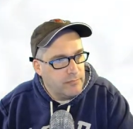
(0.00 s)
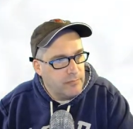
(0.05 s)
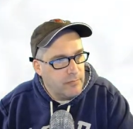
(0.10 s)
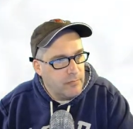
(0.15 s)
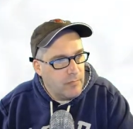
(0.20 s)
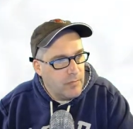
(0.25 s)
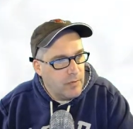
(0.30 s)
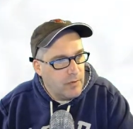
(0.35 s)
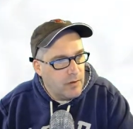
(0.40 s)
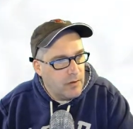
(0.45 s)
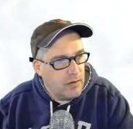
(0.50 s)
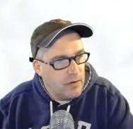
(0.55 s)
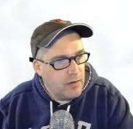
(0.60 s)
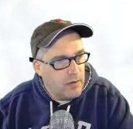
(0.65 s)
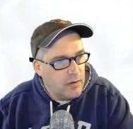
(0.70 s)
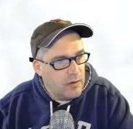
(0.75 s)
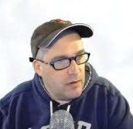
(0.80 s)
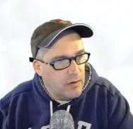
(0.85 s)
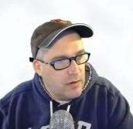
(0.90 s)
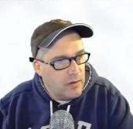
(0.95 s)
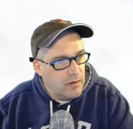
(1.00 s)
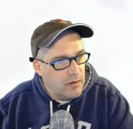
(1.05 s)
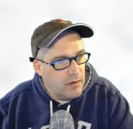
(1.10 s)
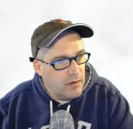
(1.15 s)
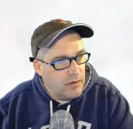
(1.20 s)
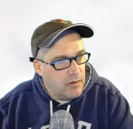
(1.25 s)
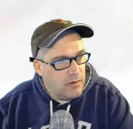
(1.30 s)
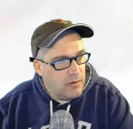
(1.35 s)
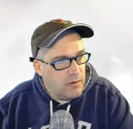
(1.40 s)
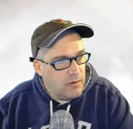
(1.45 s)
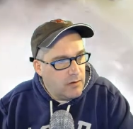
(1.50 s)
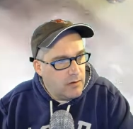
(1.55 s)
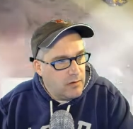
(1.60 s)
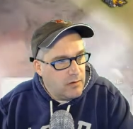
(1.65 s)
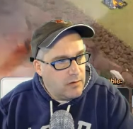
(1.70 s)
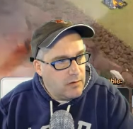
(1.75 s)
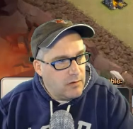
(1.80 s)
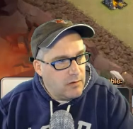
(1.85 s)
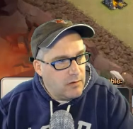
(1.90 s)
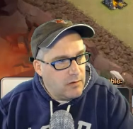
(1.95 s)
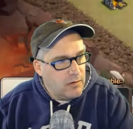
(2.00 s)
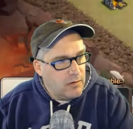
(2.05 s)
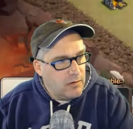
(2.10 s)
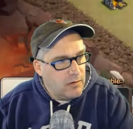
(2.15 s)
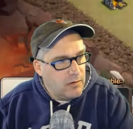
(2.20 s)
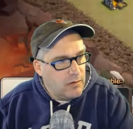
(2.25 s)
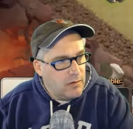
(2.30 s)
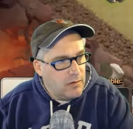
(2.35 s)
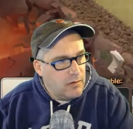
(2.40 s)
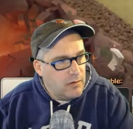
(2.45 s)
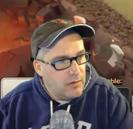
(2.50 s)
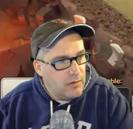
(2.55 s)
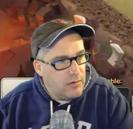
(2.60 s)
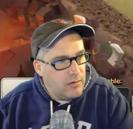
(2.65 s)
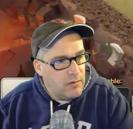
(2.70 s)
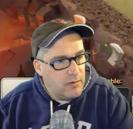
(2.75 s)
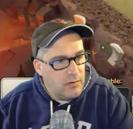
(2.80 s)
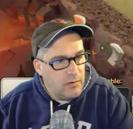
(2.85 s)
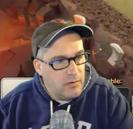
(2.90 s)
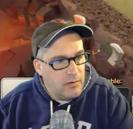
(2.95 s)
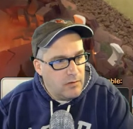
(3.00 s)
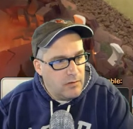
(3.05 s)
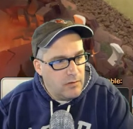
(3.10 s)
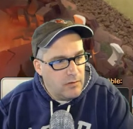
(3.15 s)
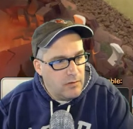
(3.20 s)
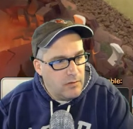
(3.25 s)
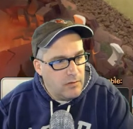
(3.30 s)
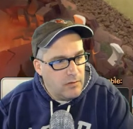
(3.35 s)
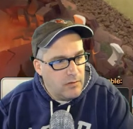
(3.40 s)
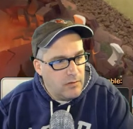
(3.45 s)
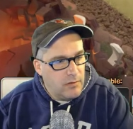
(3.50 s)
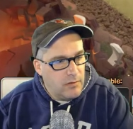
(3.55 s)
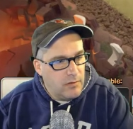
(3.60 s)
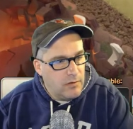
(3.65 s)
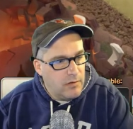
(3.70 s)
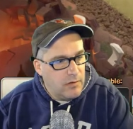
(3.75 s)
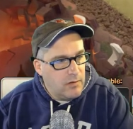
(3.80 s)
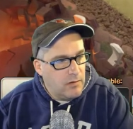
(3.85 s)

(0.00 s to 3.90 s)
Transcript: (silence)